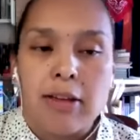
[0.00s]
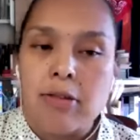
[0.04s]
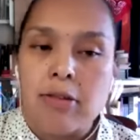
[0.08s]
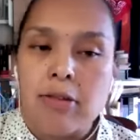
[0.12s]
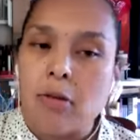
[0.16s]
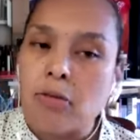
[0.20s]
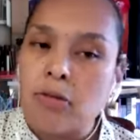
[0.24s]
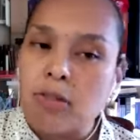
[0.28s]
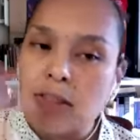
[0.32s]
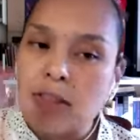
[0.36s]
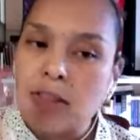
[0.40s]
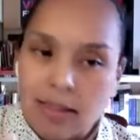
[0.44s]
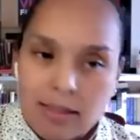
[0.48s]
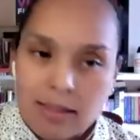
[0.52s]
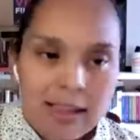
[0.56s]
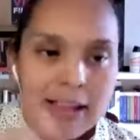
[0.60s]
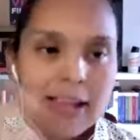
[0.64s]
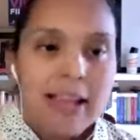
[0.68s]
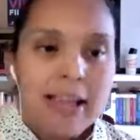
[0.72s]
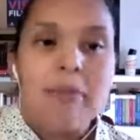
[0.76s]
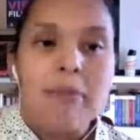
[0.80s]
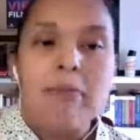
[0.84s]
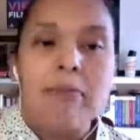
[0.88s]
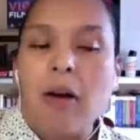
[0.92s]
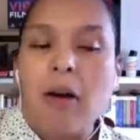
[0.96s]
So
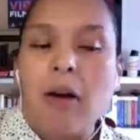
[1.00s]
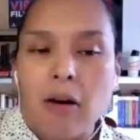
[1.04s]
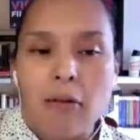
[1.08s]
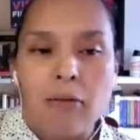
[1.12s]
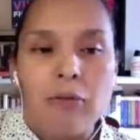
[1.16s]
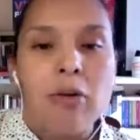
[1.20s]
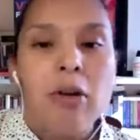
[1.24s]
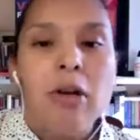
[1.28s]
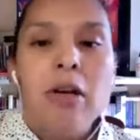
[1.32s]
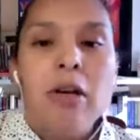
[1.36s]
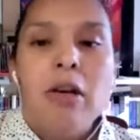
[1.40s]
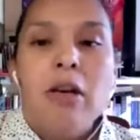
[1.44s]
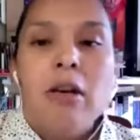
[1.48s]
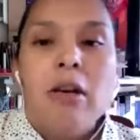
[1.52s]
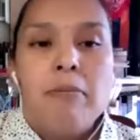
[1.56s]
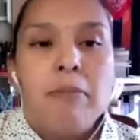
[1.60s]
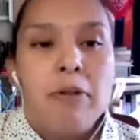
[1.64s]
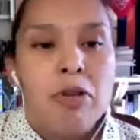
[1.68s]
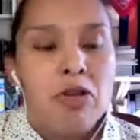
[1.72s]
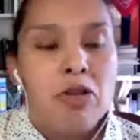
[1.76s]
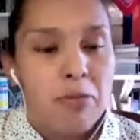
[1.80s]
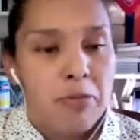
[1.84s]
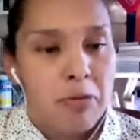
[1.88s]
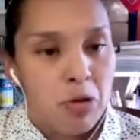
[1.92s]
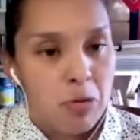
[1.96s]
thinking of
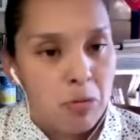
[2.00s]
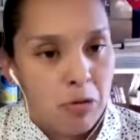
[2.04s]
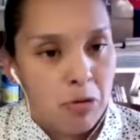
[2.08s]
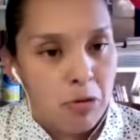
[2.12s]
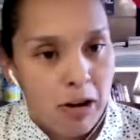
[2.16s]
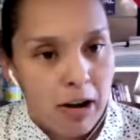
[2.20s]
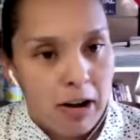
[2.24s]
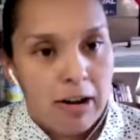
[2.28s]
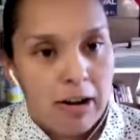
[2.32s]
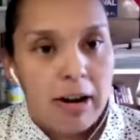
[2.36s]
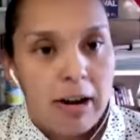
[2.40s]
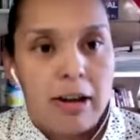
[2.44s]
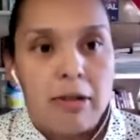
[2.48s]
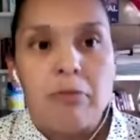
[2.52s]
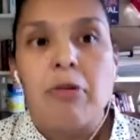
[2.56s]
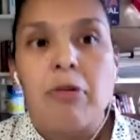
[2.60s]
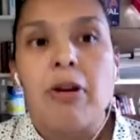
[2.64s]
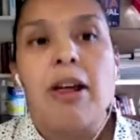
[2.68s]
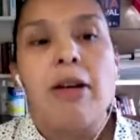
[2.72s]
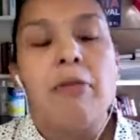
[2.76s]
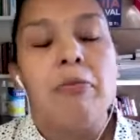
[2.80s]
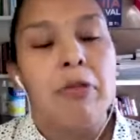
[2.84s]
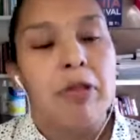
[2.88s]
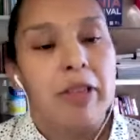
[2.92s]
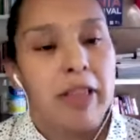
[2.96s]
Bishop Zumarraga
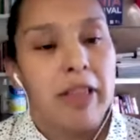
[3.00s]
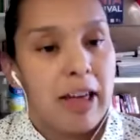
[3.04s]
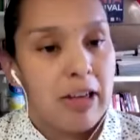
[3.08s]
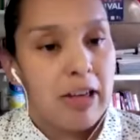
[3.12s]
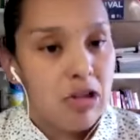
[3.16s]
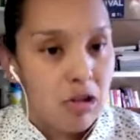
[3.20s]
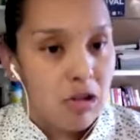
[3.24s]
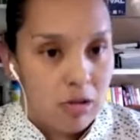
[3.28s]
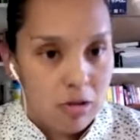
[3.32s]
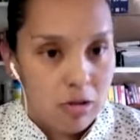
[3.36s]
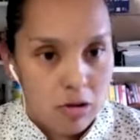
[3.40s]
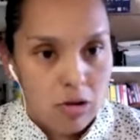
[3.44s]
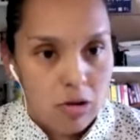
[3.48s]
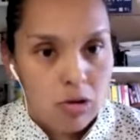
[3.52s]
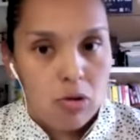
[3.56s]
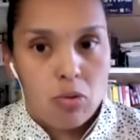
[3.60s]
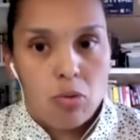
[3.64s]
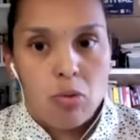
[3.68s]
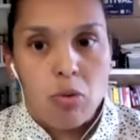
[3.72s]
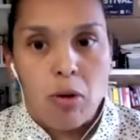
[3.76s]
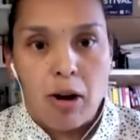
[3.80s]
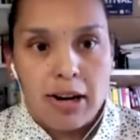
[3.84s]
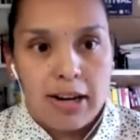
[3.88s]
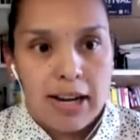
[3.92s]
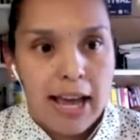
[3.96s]
in relation to
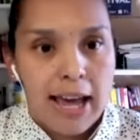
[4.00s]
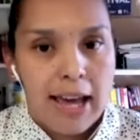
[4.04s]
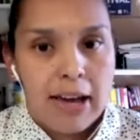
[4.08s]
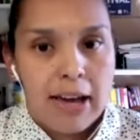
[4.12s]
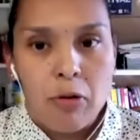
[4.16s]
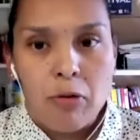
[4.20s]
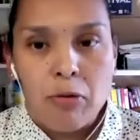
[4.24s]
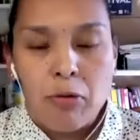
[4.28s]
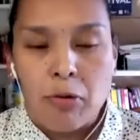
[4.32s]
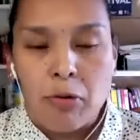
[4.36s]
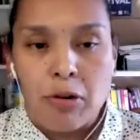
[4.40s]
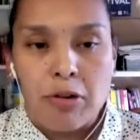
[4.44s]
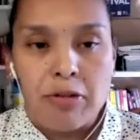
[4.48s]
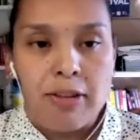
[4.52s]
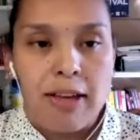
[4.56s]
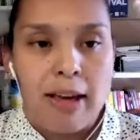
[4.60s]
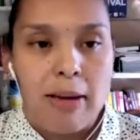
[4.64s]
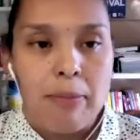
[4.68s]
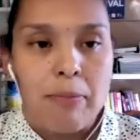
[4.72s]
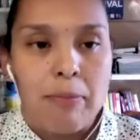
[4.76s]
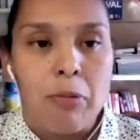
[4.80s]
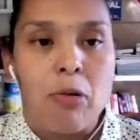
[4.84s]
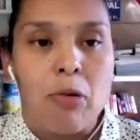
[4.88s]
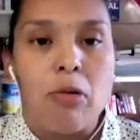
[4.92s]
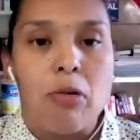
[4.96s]
Juan Diego, for
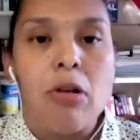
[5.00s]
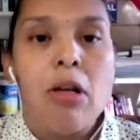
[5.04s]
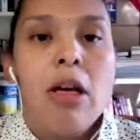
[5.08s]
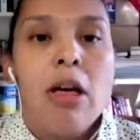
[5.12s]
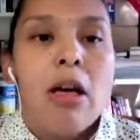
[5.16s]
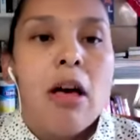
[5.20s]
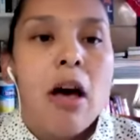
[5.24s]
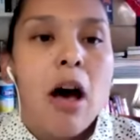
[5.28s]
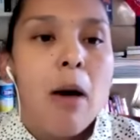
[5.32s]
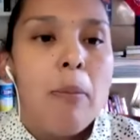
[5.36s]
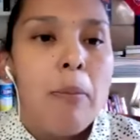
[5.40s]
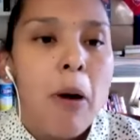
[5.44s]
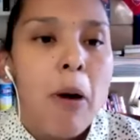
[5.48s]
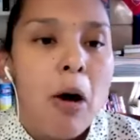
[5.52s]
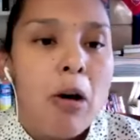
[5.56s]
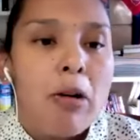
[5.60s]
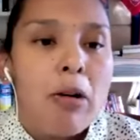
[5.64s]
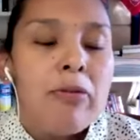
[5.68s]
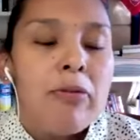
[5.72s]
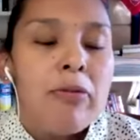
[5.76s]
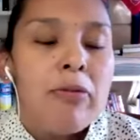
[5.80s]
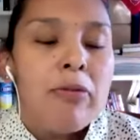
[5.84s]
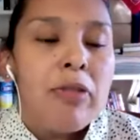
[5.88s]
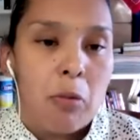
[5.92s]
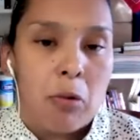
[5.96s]
example, a part
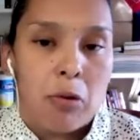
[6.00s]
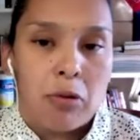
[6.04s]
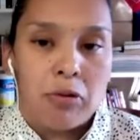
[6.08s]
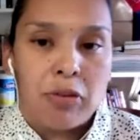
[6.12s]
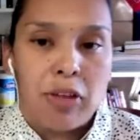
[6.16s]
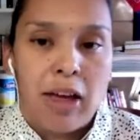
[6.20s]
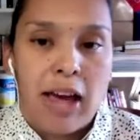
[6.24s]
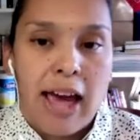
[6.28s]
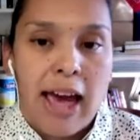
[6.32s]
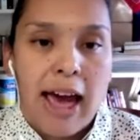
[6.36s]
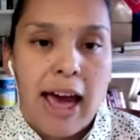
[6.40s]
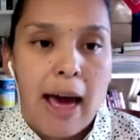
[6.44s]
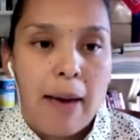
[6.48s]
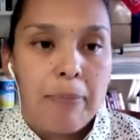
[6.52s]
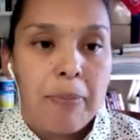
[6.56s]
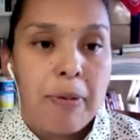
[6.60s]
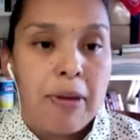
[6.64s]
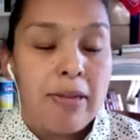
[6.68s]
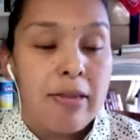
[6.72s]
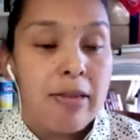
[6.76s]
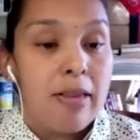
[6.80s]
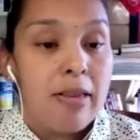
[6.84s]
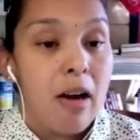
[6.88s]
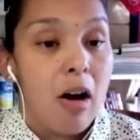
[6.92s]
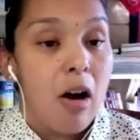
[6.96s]
of that work that
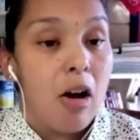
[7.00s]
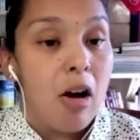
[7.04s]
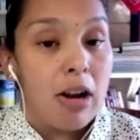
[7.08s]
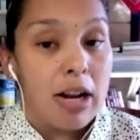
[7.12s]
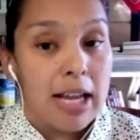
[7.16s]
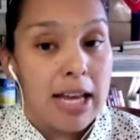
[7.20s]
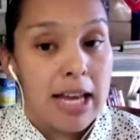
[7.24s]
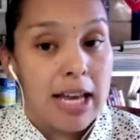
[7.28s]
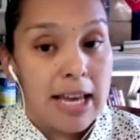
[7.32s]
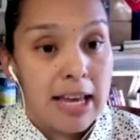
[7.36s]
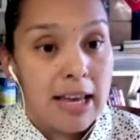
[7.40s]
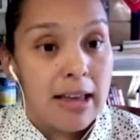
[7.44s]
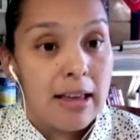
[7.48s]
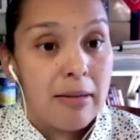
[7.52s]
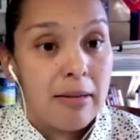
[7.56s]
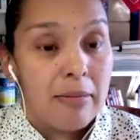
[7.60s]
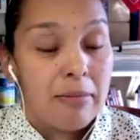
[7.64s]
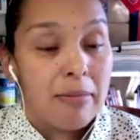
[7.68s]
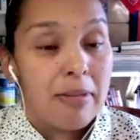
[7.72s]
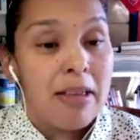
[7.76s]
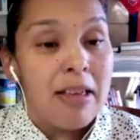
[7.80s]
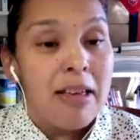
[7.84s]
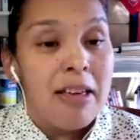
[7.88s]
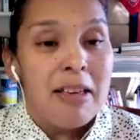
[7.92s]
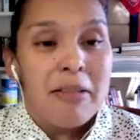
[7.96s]
happens on
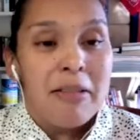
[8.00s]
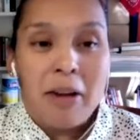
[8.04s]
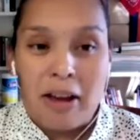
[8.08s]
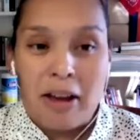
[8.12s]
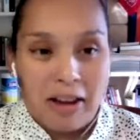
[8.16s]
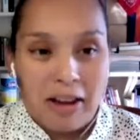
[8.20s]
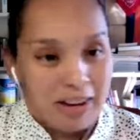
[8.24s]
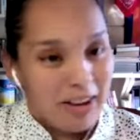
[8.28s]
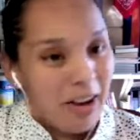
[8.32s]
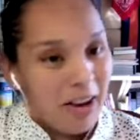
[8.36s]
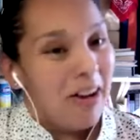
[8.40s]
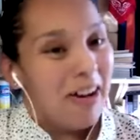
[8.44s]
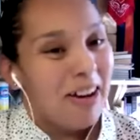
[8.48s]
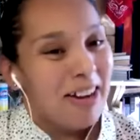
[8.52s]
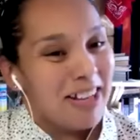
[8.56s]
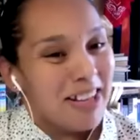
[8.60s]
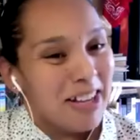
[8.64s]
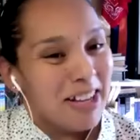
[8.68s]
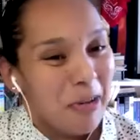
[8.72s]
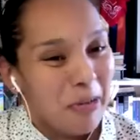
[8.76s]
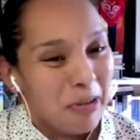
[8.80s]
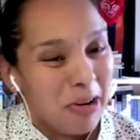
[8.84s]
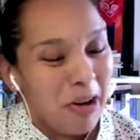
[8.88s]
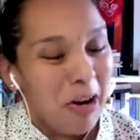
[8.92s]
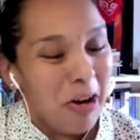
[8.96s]
him, you
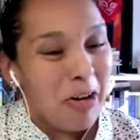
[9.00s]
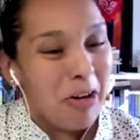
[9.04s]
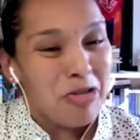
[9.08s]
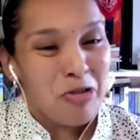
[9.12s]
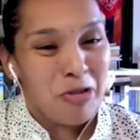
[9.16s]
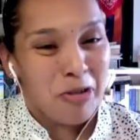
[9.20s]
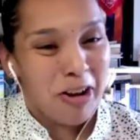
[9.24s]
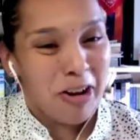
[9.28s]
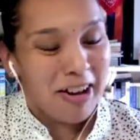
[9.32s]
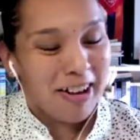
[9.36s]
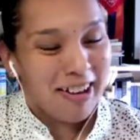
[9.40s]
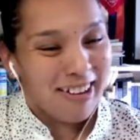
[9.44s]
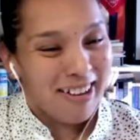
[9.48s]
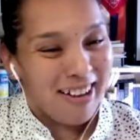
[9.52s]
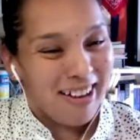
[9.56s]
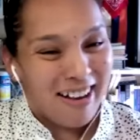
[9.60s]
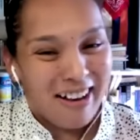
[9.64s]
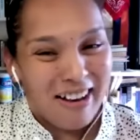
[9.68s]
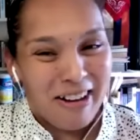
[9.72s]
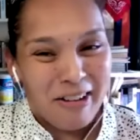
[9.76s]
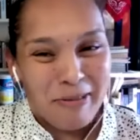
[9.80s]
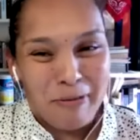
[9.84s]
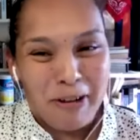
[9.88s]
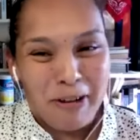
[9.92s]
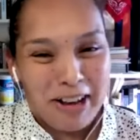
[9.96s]
know,
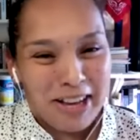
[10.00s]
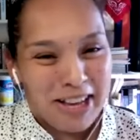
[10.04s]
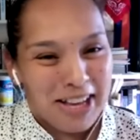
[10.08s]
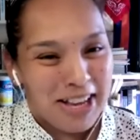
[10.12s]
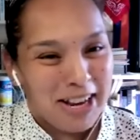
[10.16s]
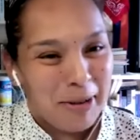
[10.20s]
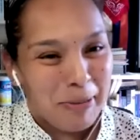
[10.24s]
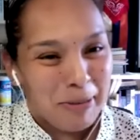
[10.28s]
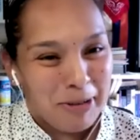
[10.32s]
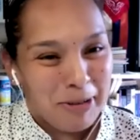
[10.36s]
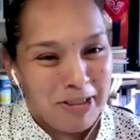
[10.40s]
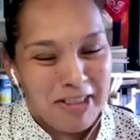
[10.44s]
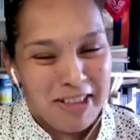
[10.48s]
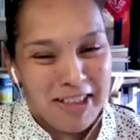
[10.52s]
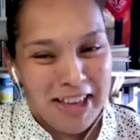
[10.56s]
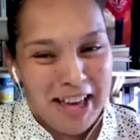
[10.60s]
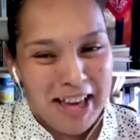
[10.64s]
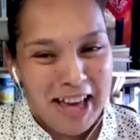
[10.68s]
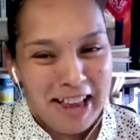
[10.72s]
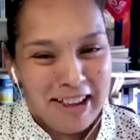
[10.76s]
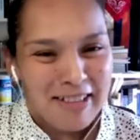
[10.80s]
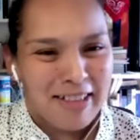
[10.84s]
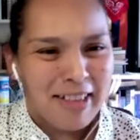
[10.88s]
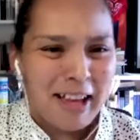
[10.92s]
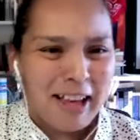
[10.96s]
contra what
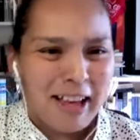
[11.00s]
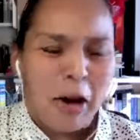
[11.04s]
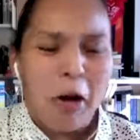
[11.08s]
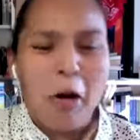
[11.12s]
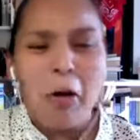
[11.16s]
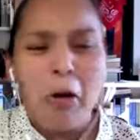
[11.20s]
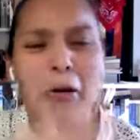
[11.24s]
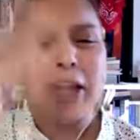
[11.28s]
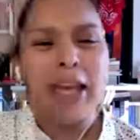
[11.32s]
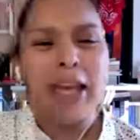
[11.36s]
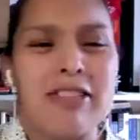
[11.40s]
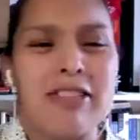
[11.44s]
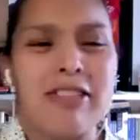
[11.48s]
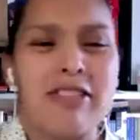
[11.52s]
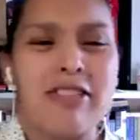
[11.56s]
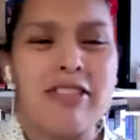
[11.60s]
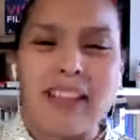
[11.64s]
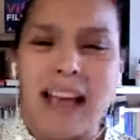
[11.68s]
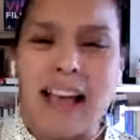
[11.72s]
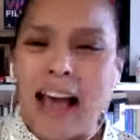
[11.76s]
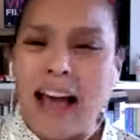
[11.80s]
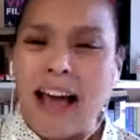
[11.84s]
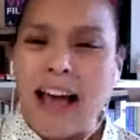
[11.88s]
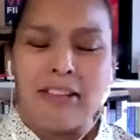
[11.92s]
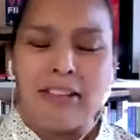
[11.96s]
EWTN is like, oh, just
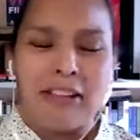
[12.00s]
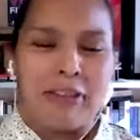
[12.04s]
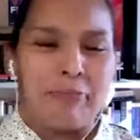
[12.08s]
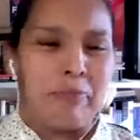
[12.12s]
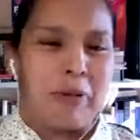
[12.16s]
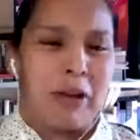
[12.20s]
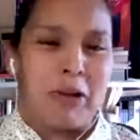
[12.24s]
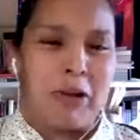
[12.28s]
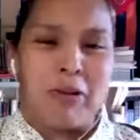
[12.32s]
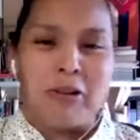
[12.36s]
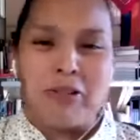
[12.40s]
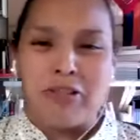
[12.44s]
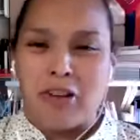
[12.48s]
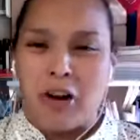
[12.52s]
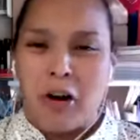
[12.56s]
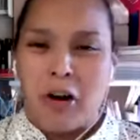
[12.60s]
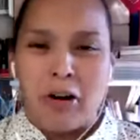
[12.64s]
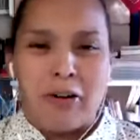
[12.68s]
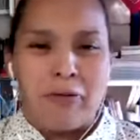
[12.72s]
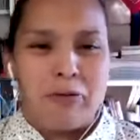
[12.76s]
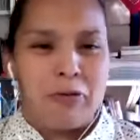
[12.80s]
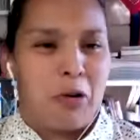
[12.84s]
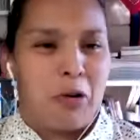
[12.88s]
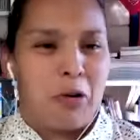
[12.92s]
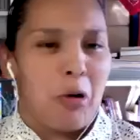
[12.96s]
had the purest heart
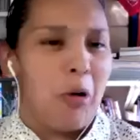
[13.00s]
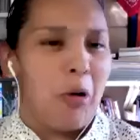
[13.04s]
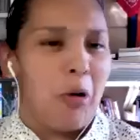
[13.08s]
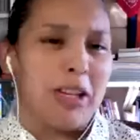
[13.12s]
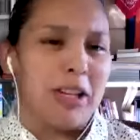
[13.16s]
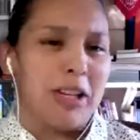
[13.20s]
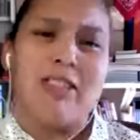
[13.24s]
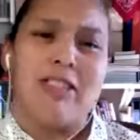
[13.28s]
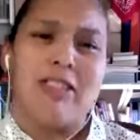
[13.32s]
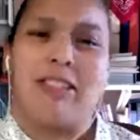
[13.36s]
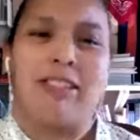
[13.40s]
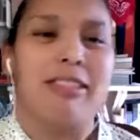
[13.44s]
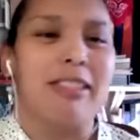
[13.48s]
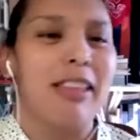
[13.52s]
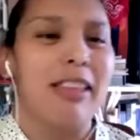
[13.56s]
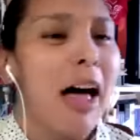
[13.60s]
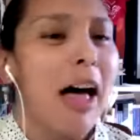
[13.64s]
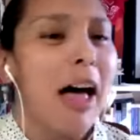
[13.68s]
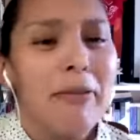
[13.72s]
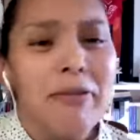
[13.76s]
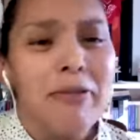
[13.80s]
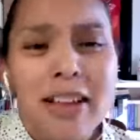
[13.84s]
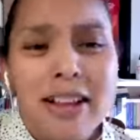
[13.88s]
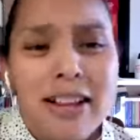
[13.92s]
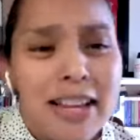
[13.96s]
of gold. He just
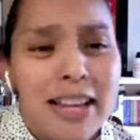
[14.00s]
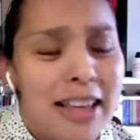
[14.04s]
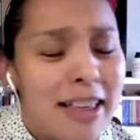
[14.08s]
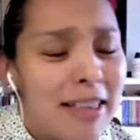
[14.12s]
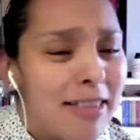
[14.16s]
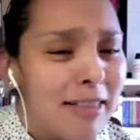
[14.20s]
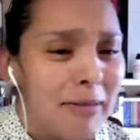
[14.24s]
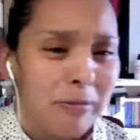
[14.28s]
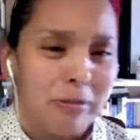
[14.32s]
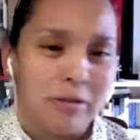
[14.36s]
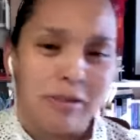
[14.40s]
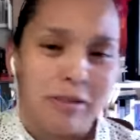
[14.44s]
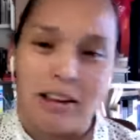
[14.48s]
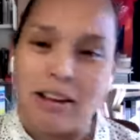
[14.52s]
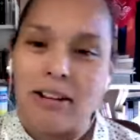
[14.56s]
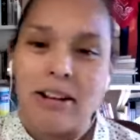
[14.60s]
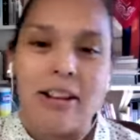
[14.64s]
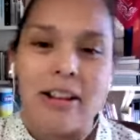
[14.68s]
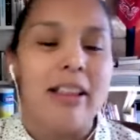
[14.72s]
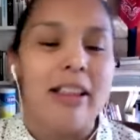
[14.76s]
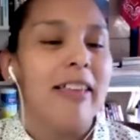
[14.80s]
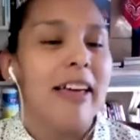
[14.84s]
loved Indians. It was good.